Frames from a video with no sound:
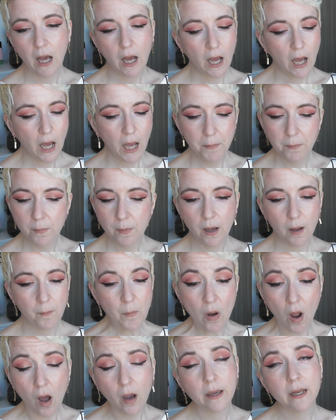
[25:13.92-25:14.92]
I'm
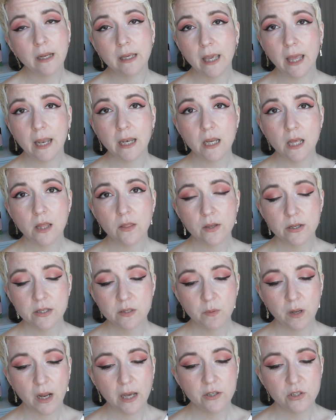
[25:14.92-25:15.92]
not going to get any of this,
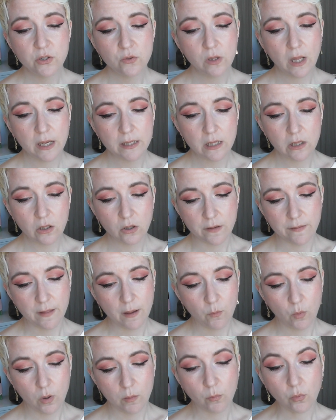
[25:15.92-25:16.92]
but I do like the look of that
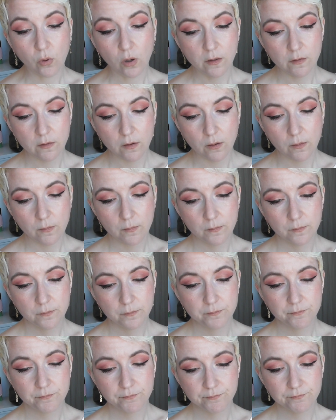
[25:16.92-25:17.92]
one bronzer.
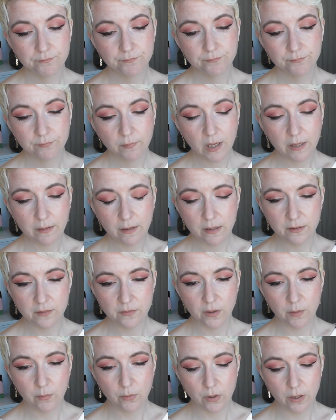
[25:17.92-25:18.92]
I think it's
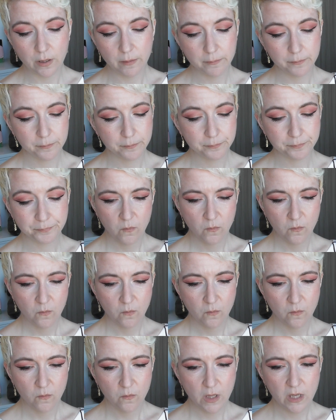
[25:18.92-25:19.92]
very pretty.
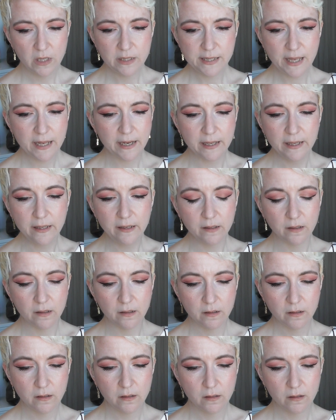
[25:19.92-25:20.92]
Is that it?
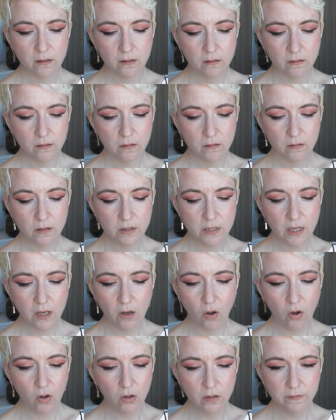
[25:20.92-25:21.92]
Is that
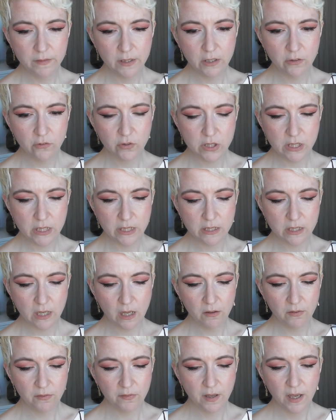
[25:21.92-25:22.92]
all of the interesting
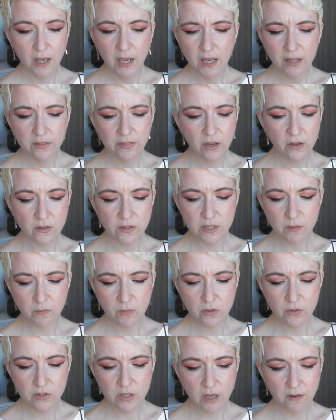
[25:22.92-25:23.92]
stuff? There's some
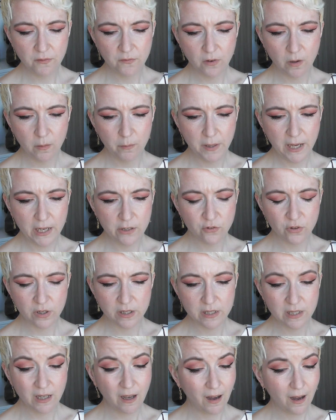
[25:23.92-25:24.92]
new stuff from Patrick
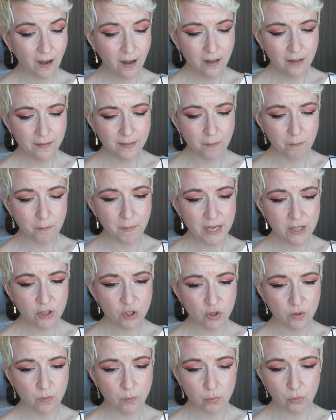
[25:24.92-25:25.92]
Ta, the
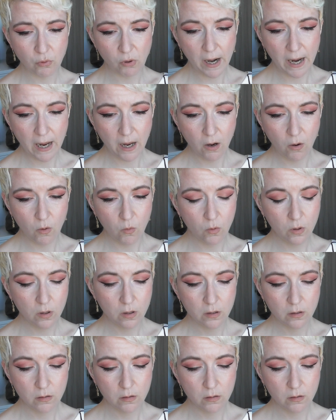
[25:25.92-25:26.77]
Major Brow